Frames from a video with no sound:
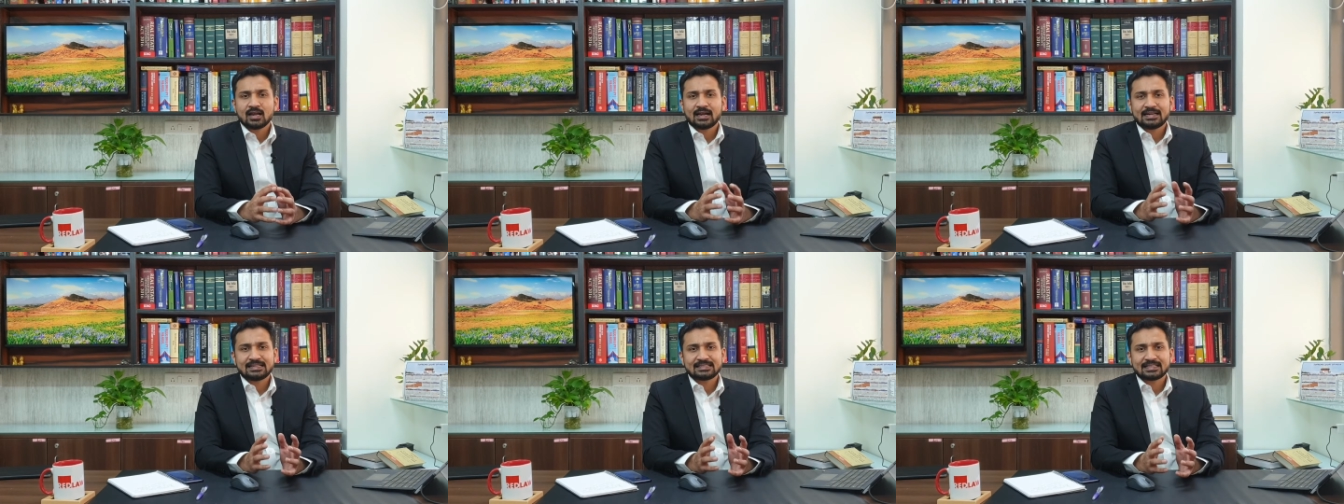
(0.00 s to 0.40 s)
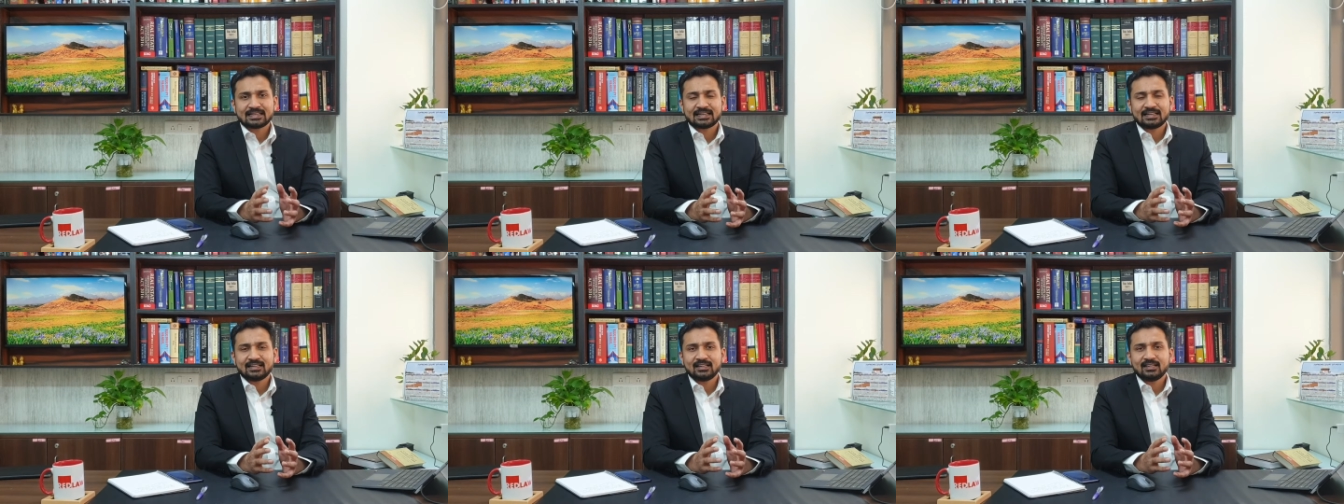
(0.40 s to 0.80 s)
and
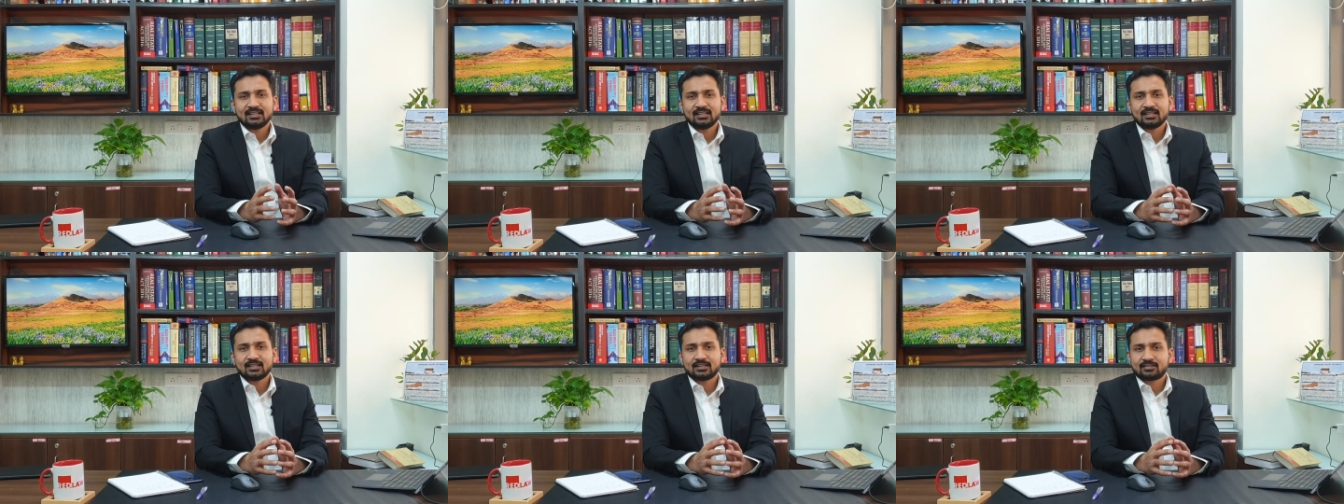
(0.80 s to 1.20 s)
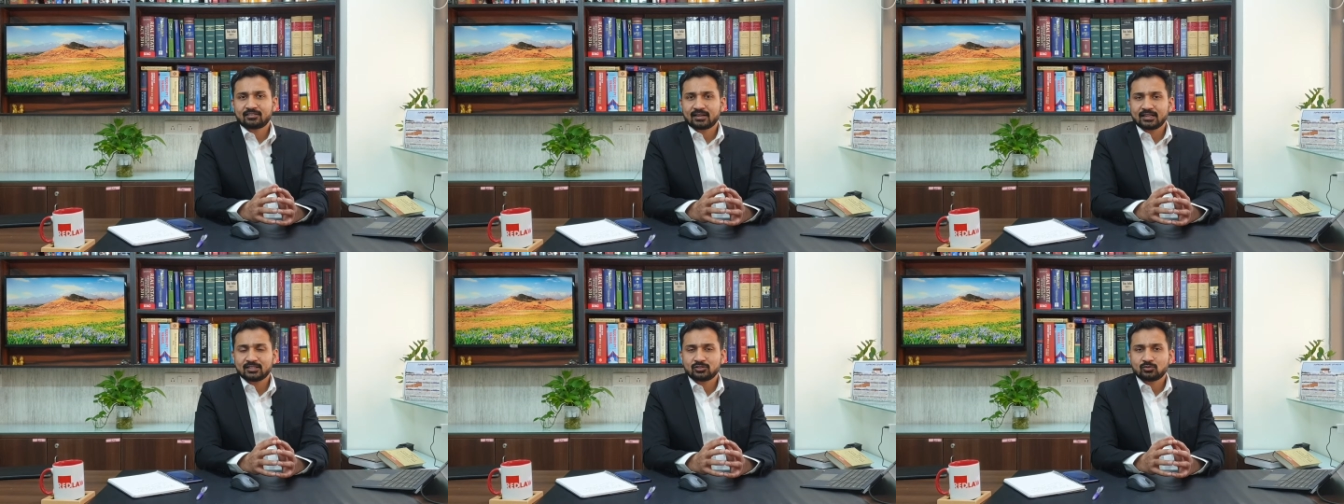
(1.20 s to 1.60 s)
secondly it
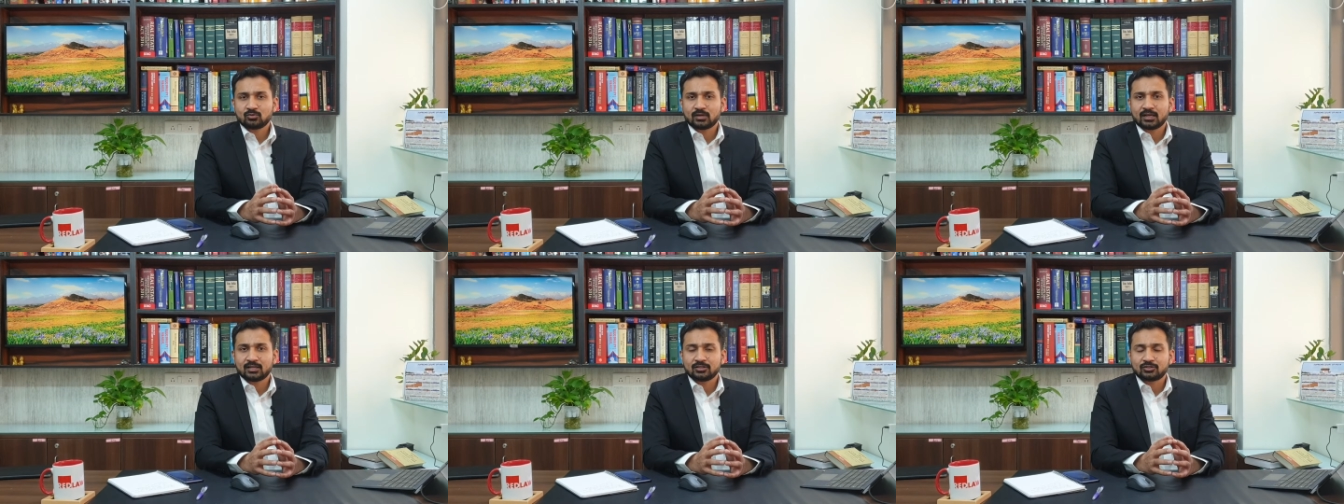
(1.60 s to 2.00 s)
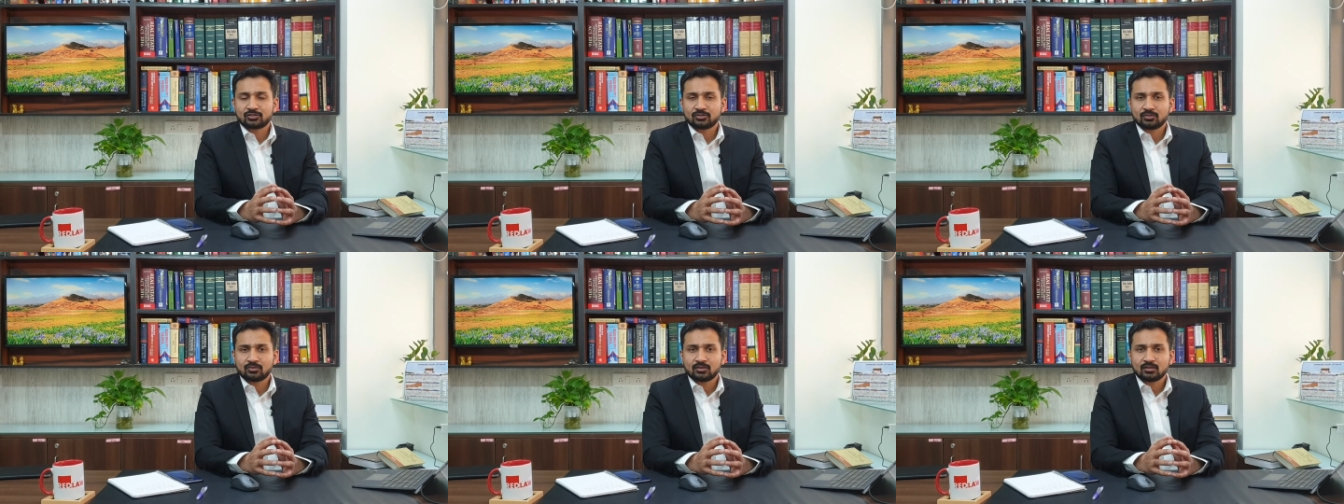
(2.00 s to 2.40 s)
tries to
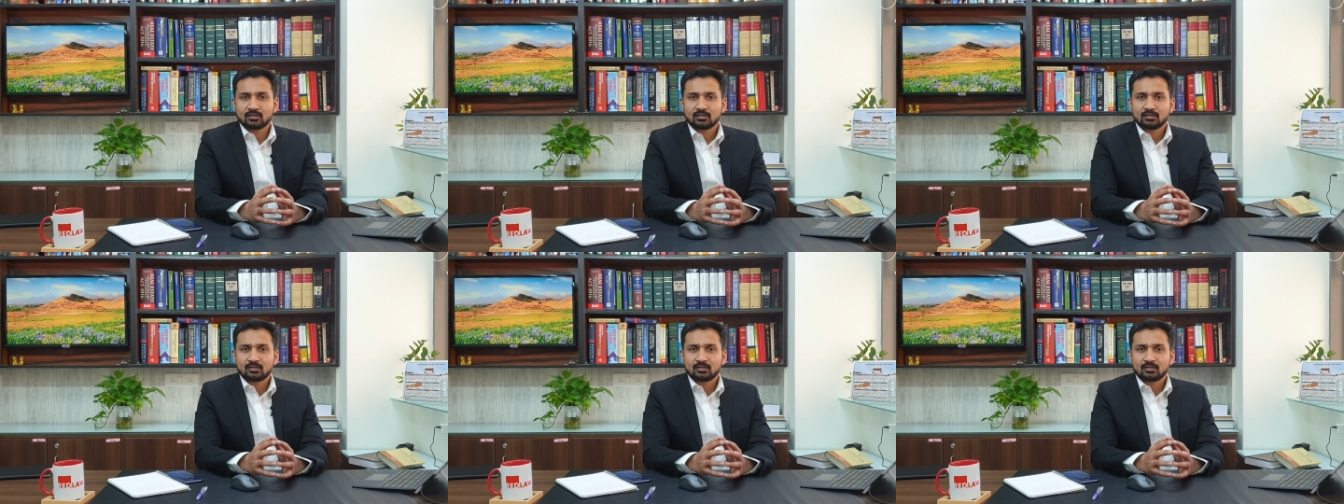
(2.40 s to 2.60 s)
ensure